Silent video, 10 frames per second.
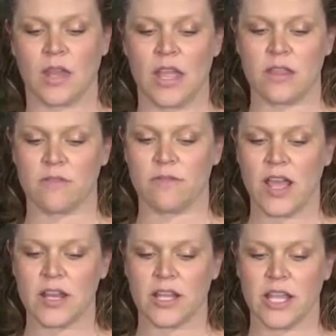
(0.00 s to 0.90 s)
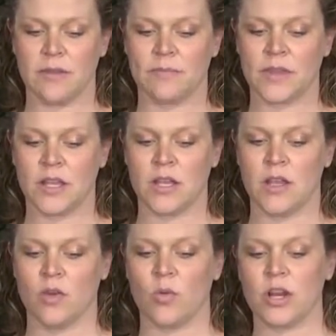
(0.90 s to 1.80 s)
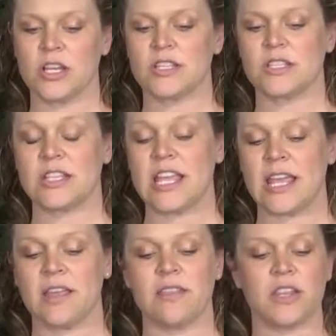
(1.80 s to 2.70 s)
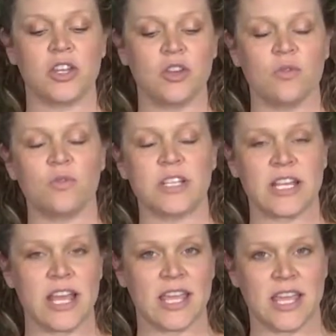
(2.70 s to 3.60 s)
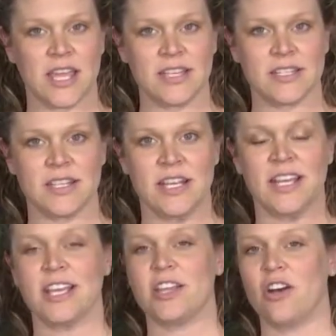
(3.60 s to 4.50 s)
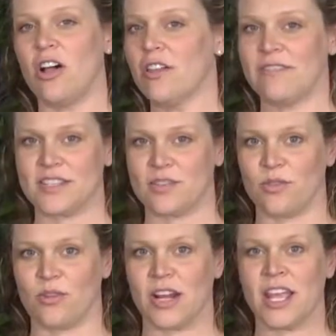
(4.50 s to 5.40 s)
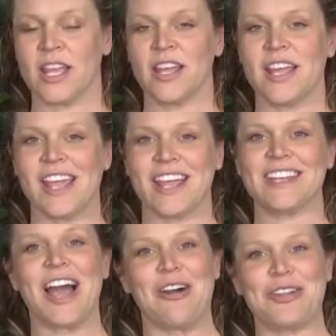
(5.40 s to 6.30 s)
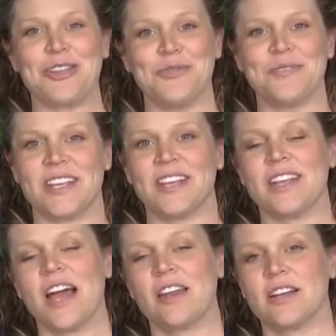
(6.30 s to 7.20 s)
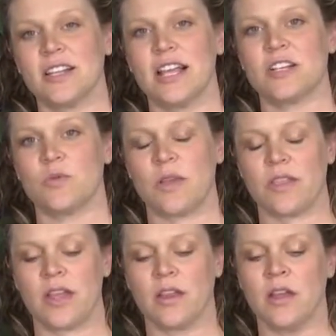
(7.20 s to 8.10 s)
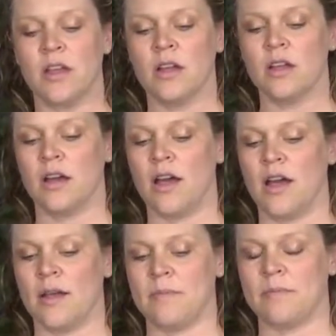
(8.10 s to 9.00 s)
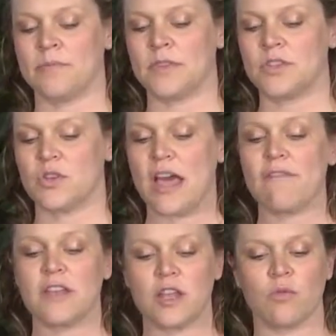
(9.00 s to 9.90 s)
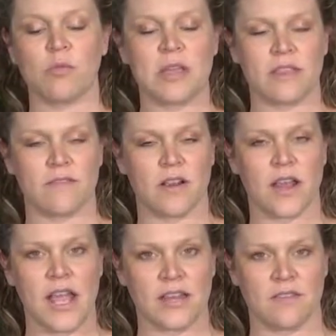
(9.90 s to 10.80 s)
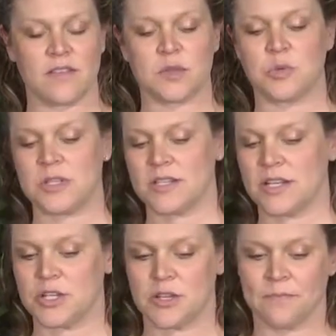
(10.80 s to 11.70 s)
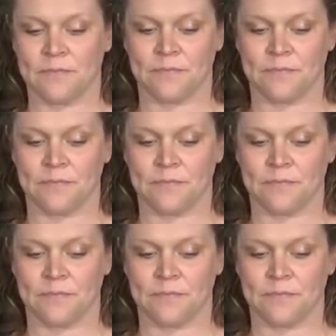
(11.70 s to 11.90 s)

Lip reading: And then finally, we're going to see the new DNA kit in all of its glory and how to use it and how to collect with it. So that video will be at the very end of this presentation.